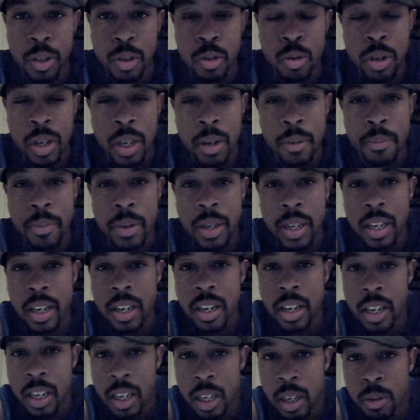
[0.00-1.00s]
you can be
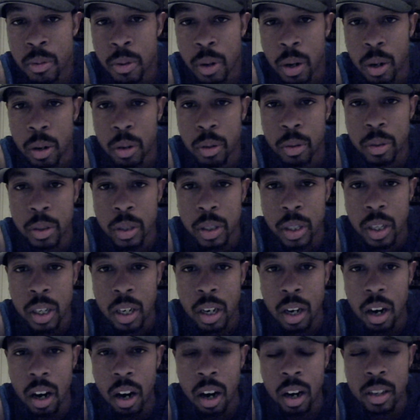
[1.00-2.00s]
a Negro,
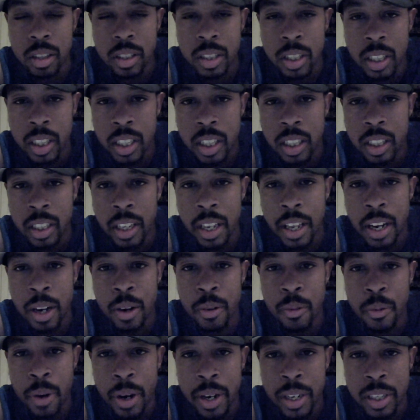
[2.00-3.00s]

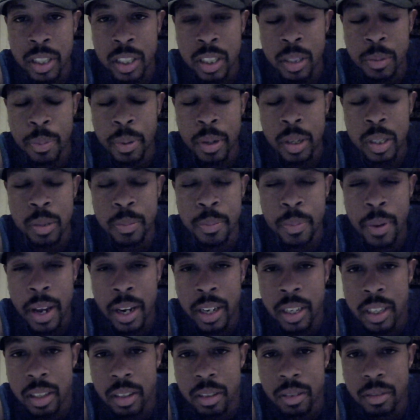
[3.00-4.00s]
articulating racist
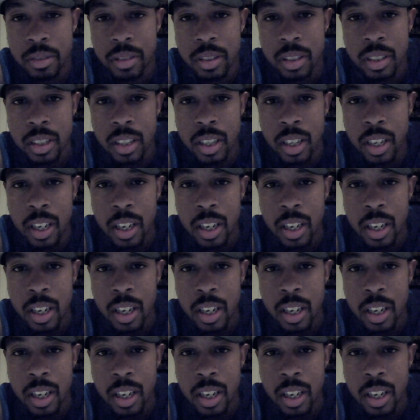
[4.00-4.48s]
perspectives,